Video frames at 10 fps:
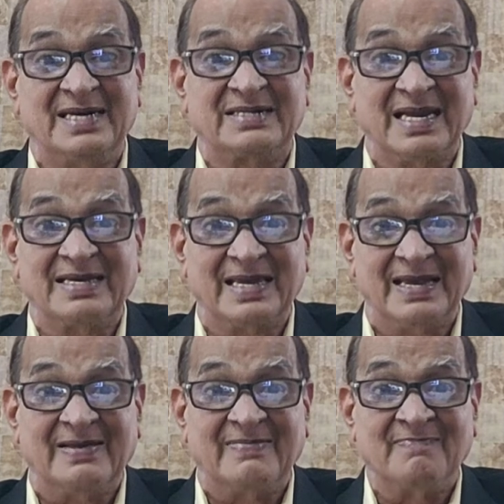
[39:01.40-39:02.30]

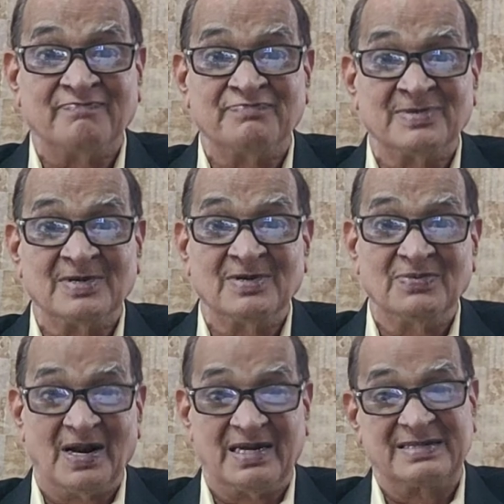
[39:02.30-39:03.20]
undertaking.
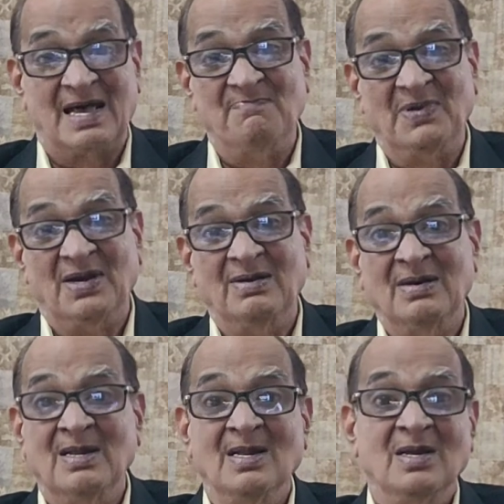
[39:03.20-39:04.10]
For example,
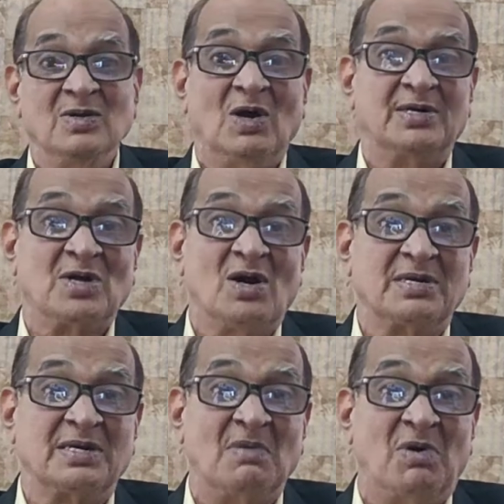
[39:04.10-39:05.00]
you are
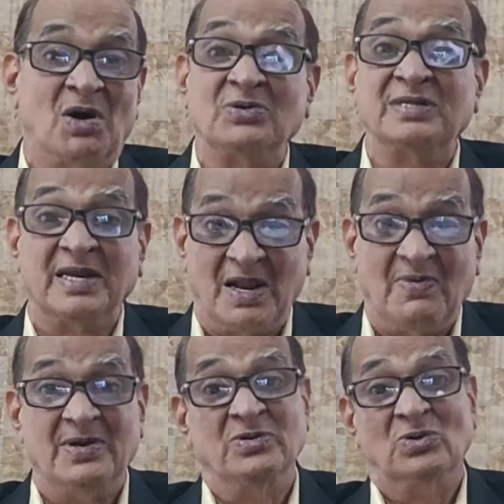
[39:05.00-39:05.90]
talking about the
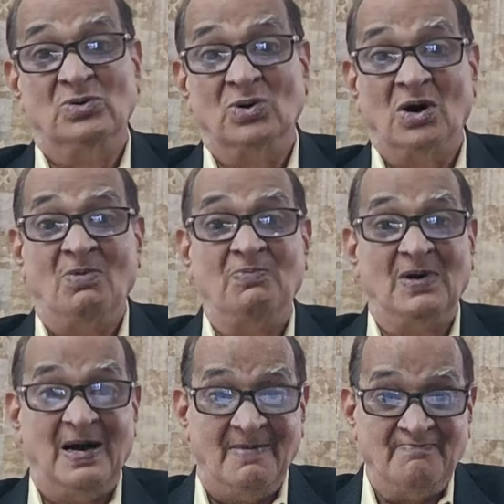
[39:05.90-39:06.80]
revenue
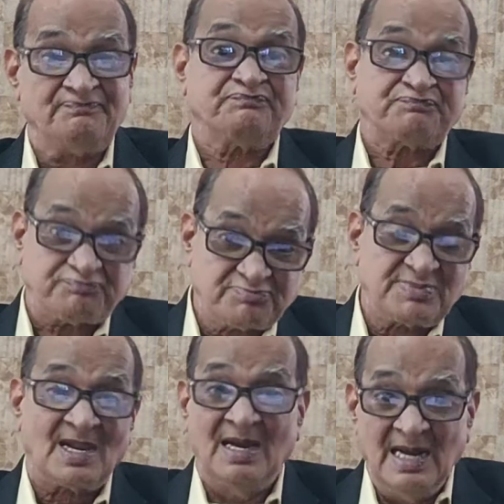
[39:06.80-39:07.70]
of uh,
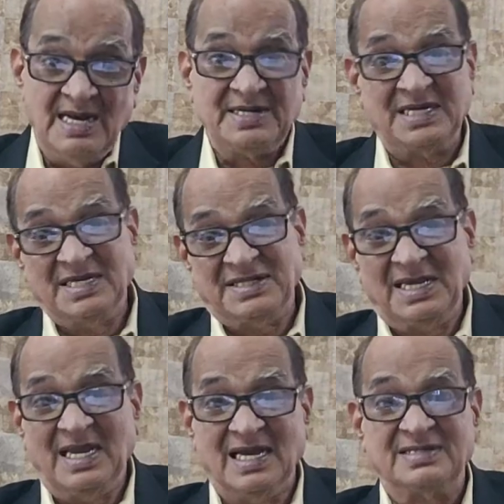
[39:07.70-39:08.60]

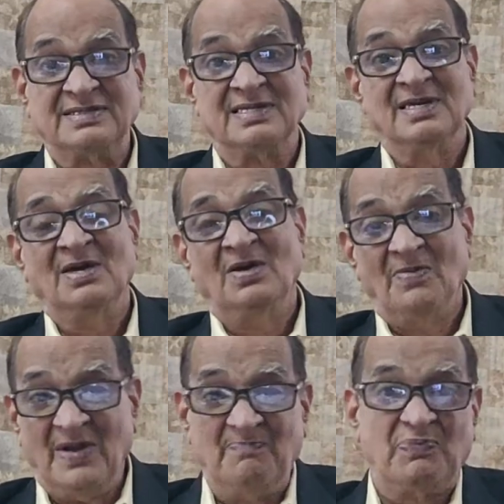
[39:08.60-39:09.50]
TCS,
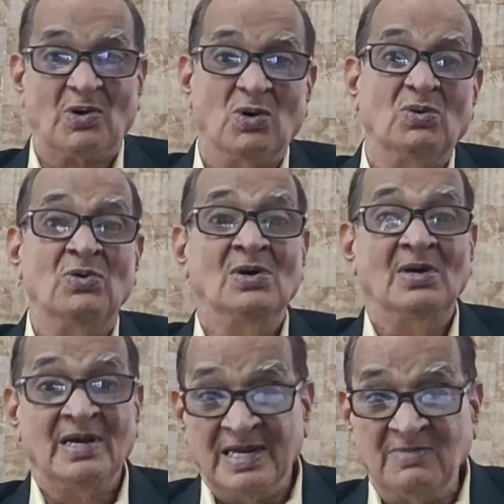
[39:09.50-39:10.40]
Wipro,
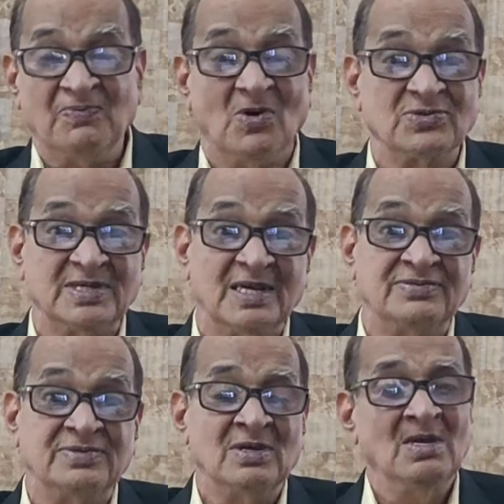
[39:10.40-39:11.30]

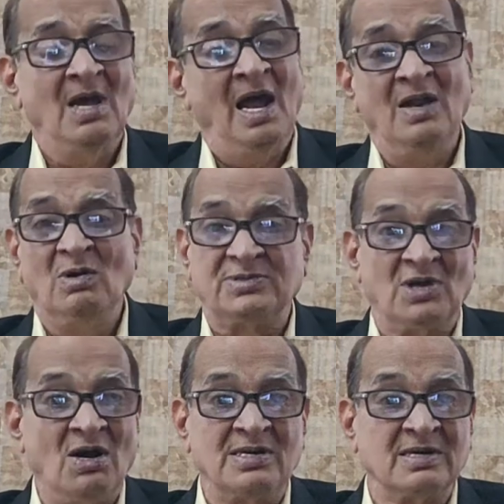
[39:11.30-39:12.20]
Infosys, and you are
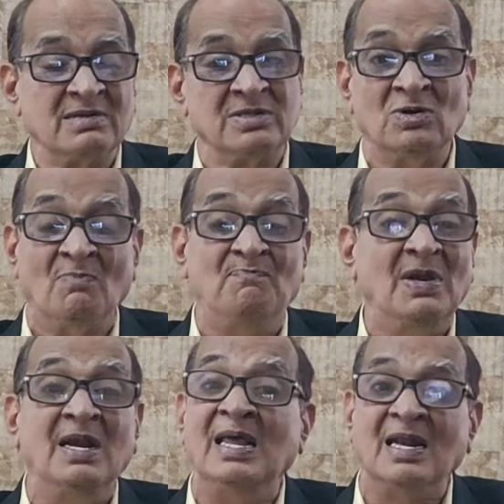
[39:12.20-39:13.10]
talking, you know,
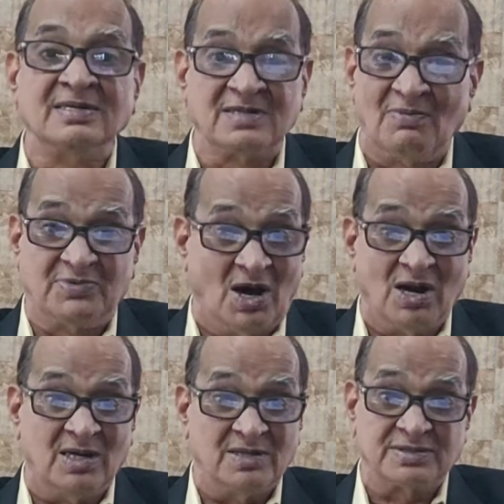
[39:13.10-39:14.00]
billions of
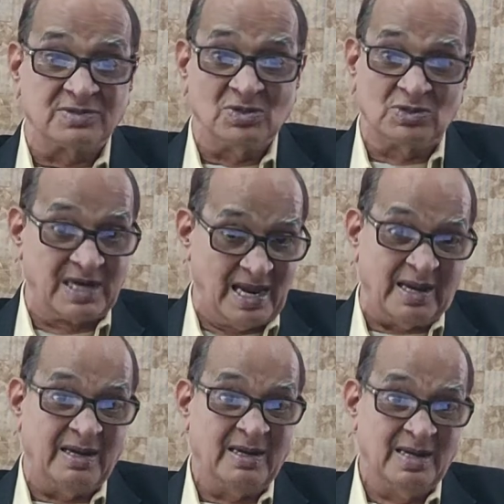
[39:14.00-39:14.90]
dollars,
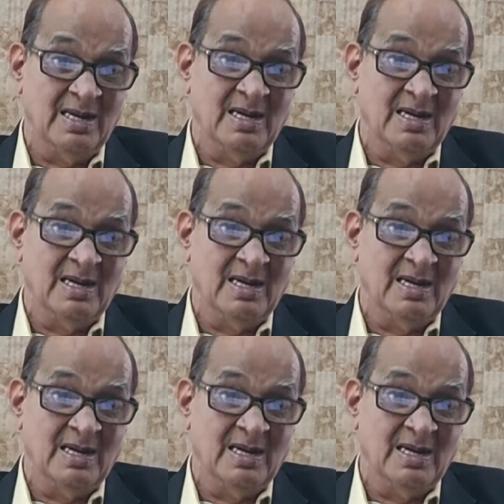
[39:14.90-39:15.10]
okay?